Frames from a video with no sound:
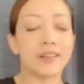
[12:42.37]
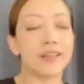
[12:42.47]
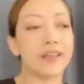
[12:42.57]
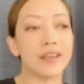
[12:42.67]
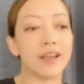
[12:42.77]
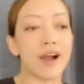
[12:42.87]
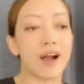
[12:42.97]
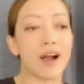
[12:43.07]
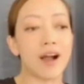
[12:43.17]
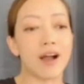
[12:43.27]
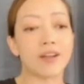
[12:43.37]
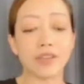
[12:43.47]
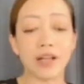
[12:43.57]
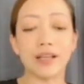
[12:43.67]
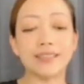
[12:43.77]
They are
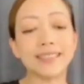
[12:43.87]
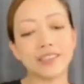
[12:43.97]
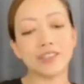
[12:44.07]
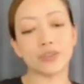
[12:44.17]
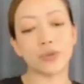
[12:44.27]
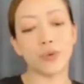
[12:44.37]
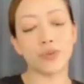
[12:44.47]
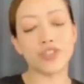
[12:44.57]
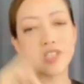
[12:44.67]
at 6 years old.